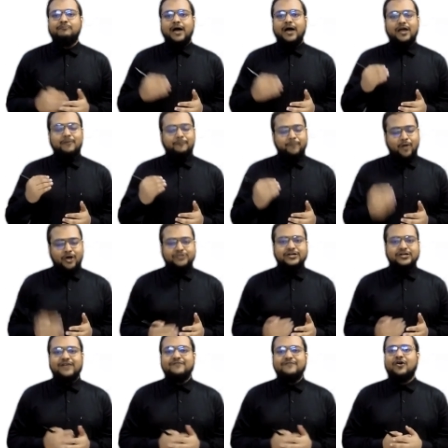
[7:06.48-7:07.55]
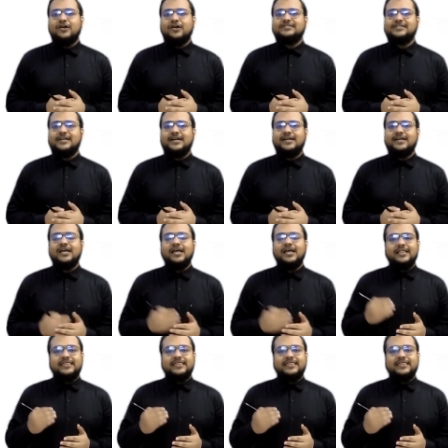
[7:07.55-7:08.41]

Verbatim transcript: by a positive constant.